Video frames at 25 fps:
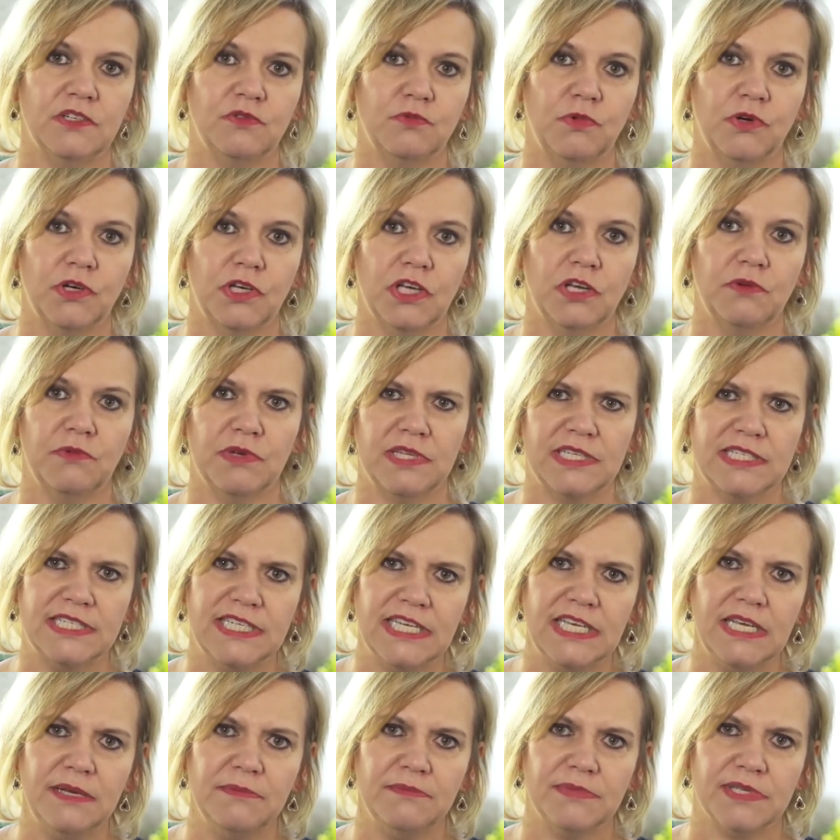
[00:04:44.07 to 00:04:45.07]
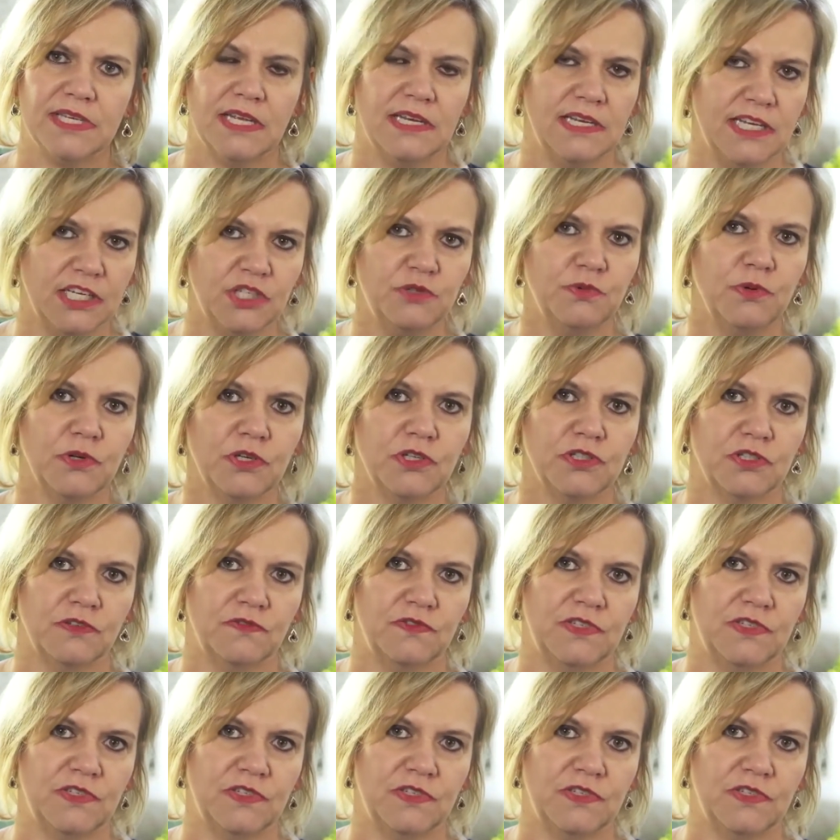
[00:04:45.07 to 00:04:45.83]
working with teams and networks of